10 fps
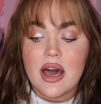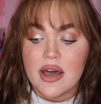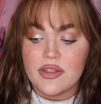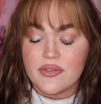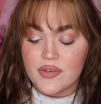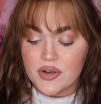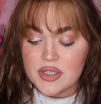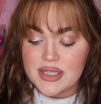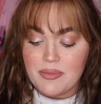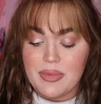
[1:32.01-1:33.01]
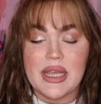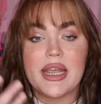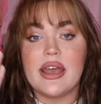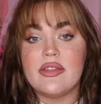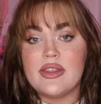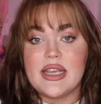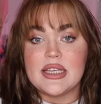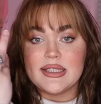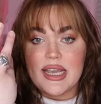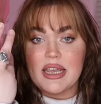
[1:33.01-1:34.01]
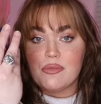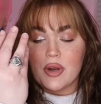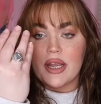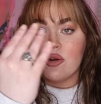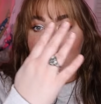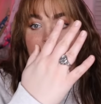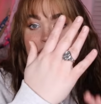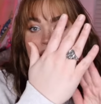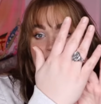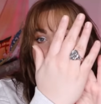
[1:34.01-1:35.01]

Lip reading: The first being the Daybreak ring.